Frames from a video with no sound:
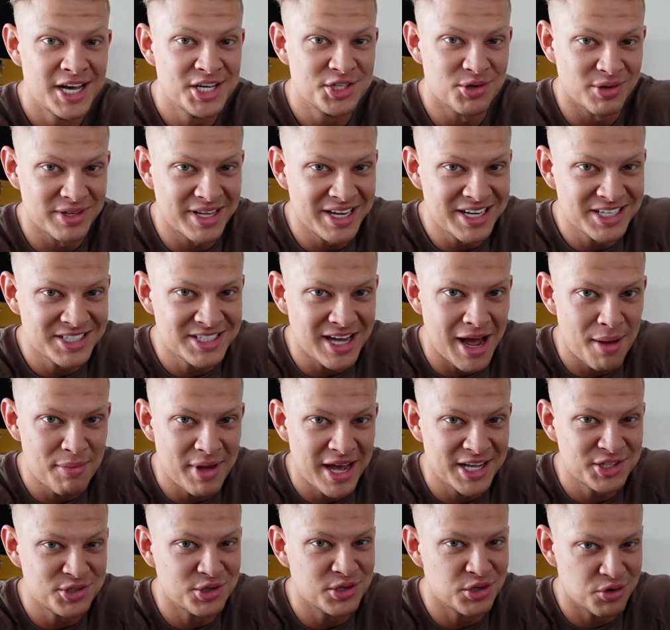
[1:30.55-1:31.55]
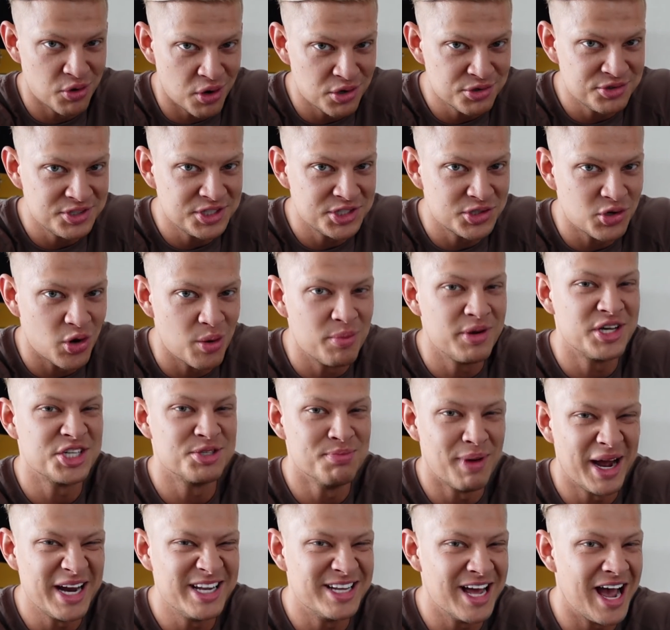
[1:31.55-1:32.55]
So I think it's time to head to the grocery store because
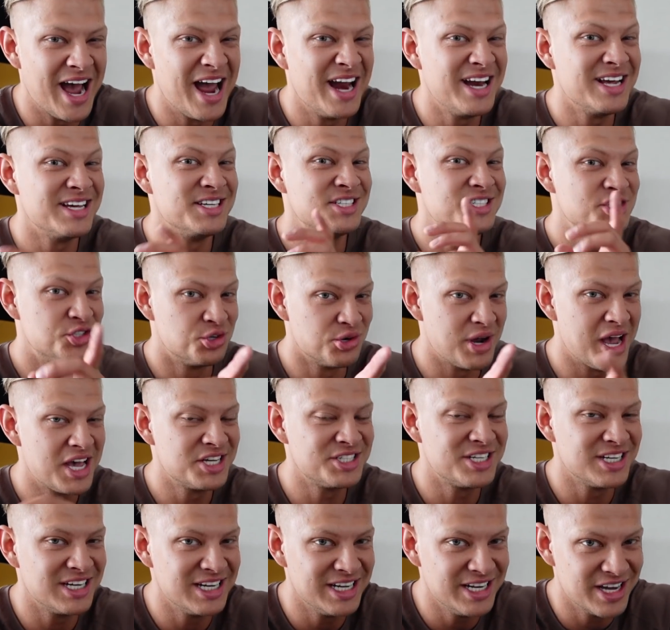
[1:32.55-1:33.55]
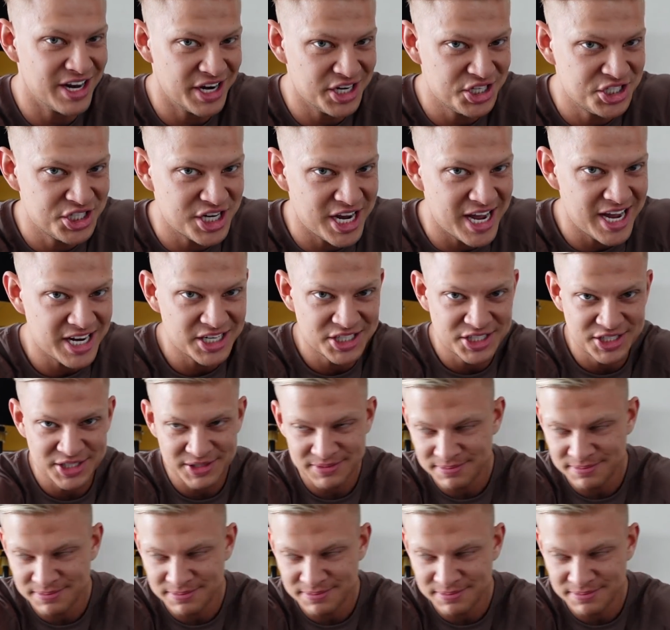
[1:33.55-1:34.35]
my diet is drastically gonna change.